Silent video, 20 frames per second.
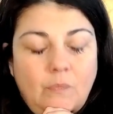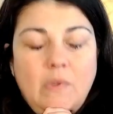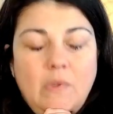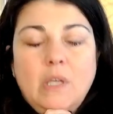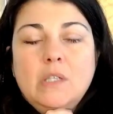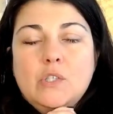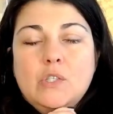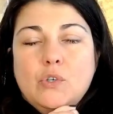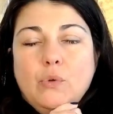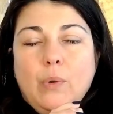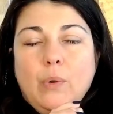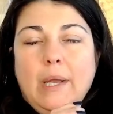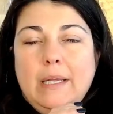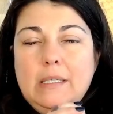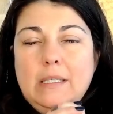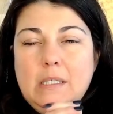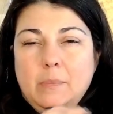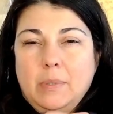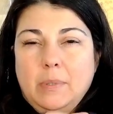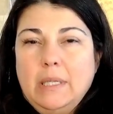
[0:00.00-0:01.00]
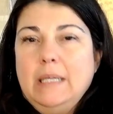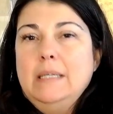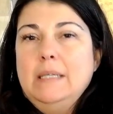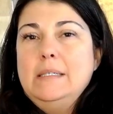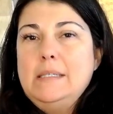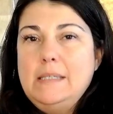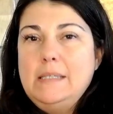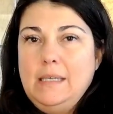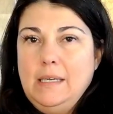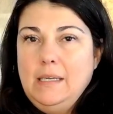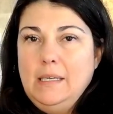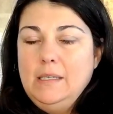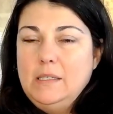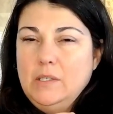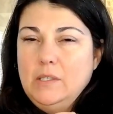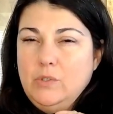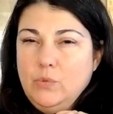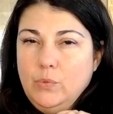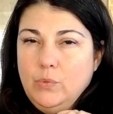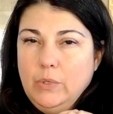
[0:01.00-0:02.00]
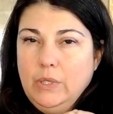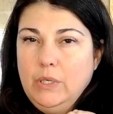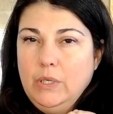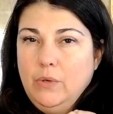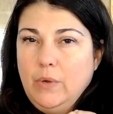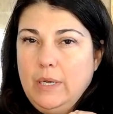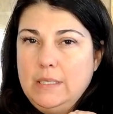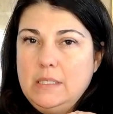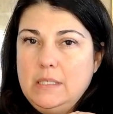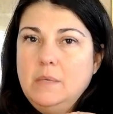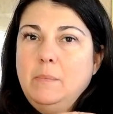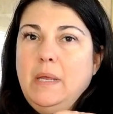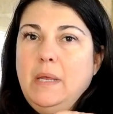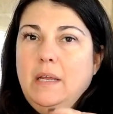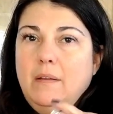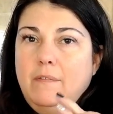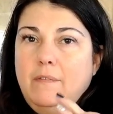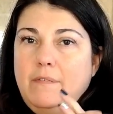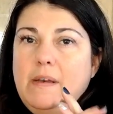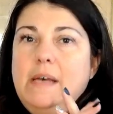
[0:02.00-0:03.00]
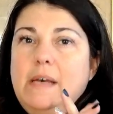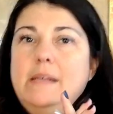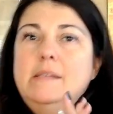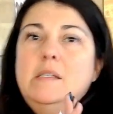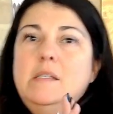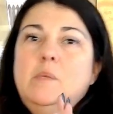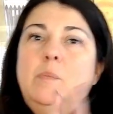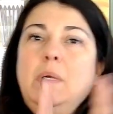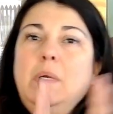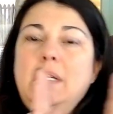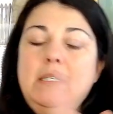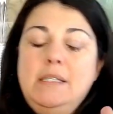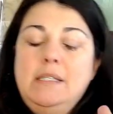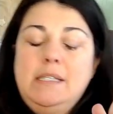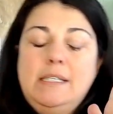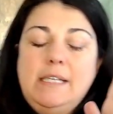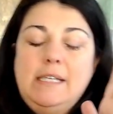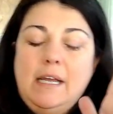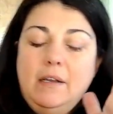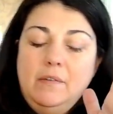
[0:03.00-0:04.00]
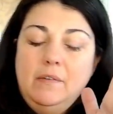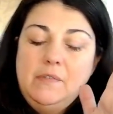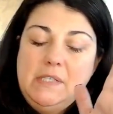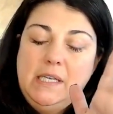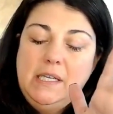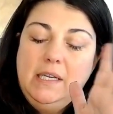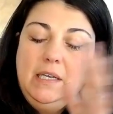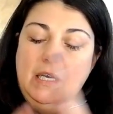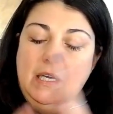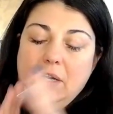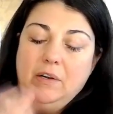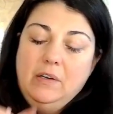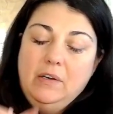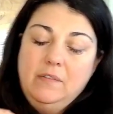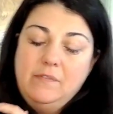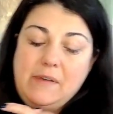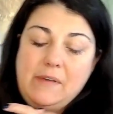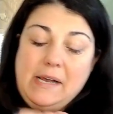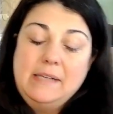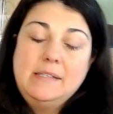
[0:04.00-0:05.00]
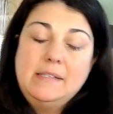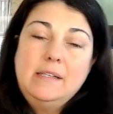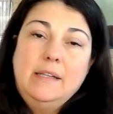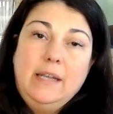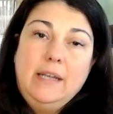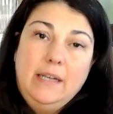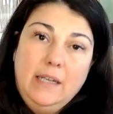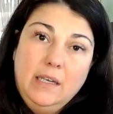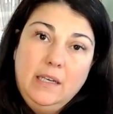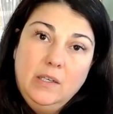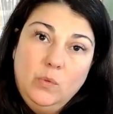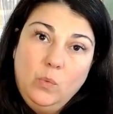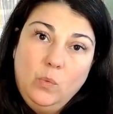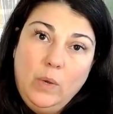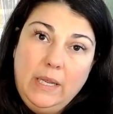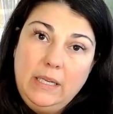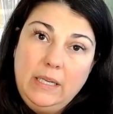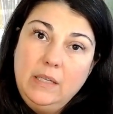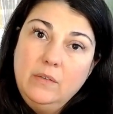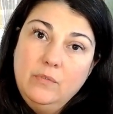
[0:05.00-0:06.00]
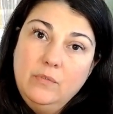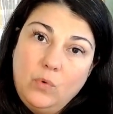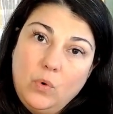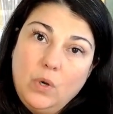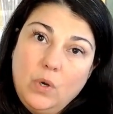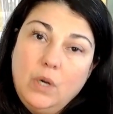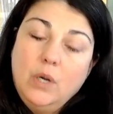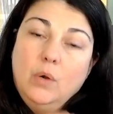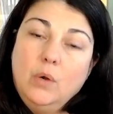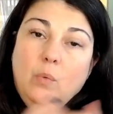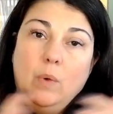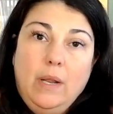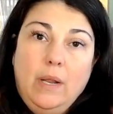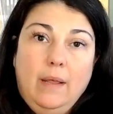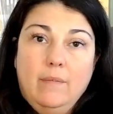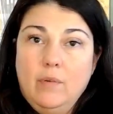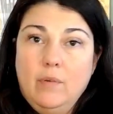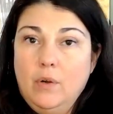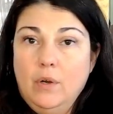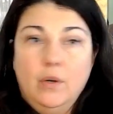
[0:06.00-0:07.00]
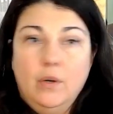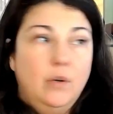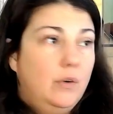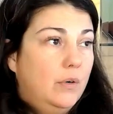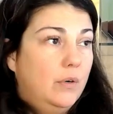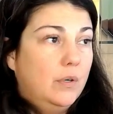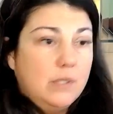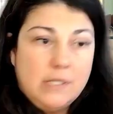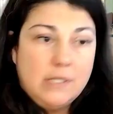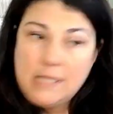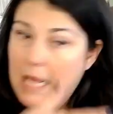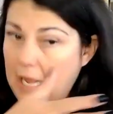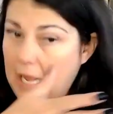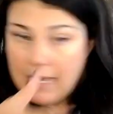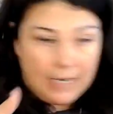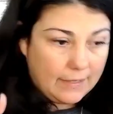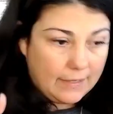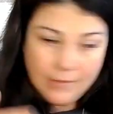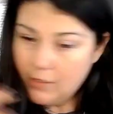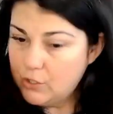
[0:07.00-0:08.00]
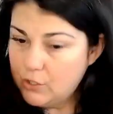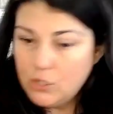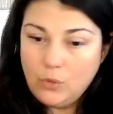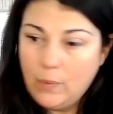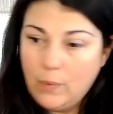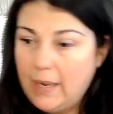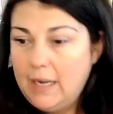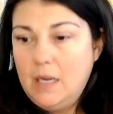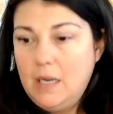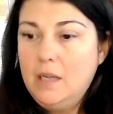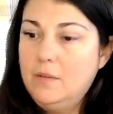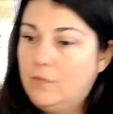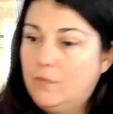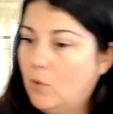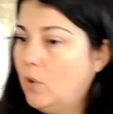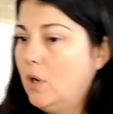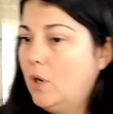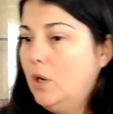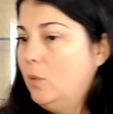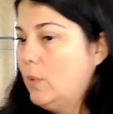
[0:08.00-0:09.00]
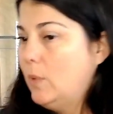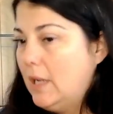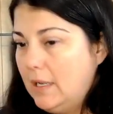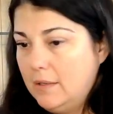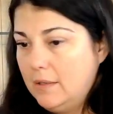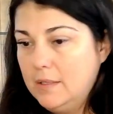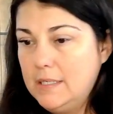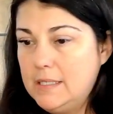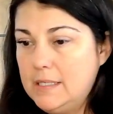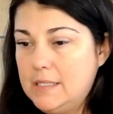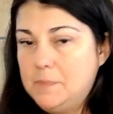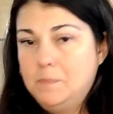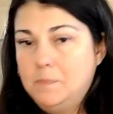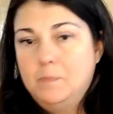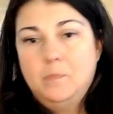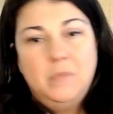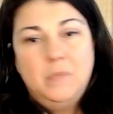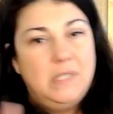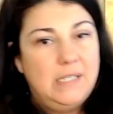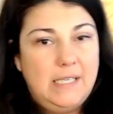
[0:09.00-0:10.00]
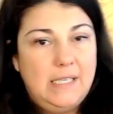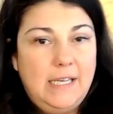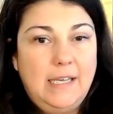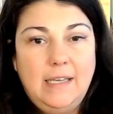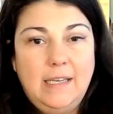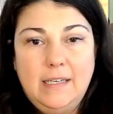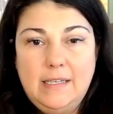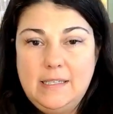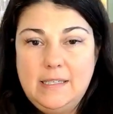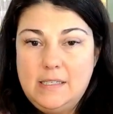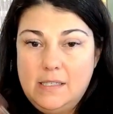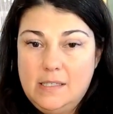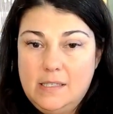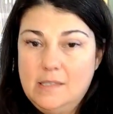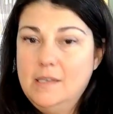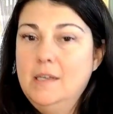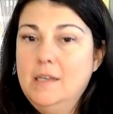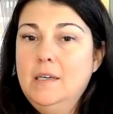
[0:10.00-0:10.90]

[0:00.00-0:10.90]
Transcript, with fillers: It's great to plant seeds. It's really great to manifest. But instead of sitting here and vacillating and waiting for whatever sign that you're waiting for while this seed is